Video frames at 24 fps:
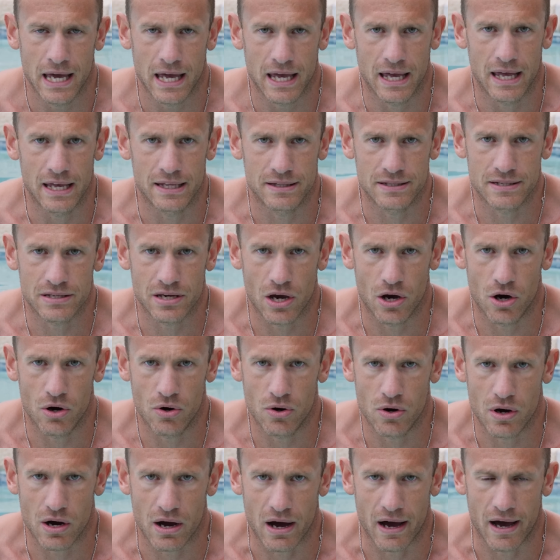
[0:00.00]
And
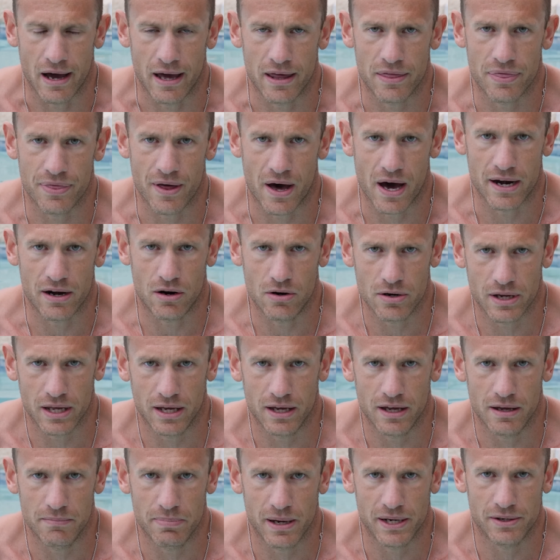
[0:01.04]
so I thought,
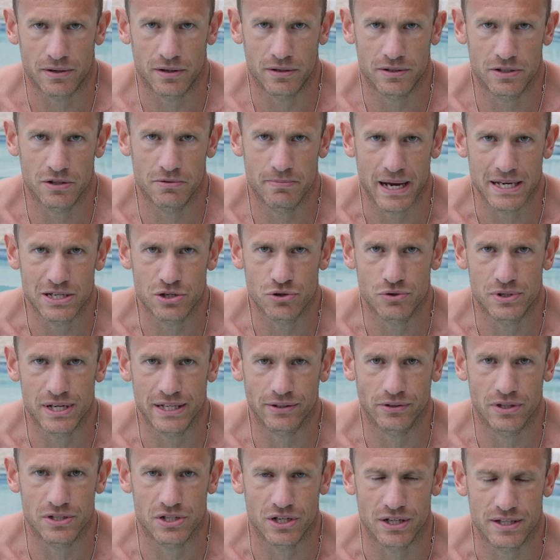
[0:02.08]
okay, I better do my due
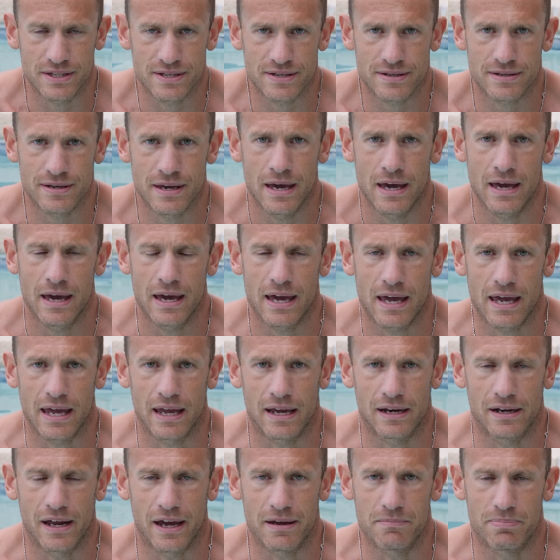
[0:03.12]
diligence
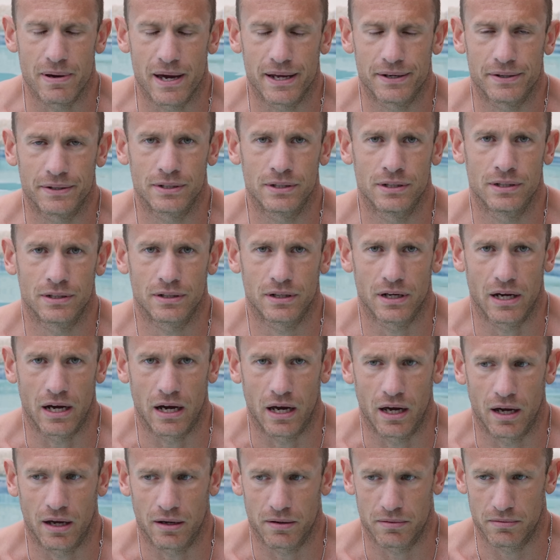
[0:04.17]
and I better
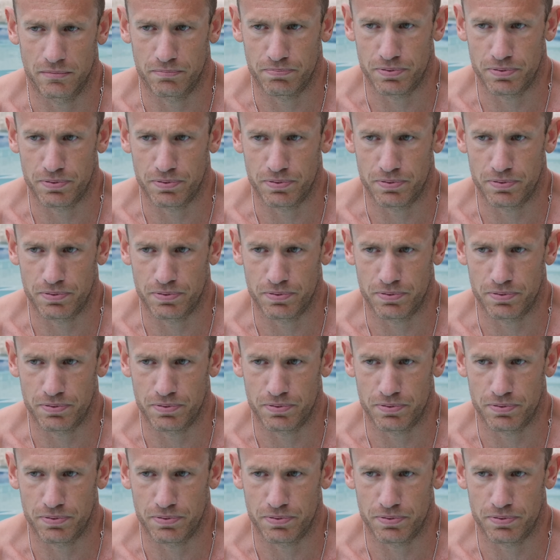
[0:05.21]
uh,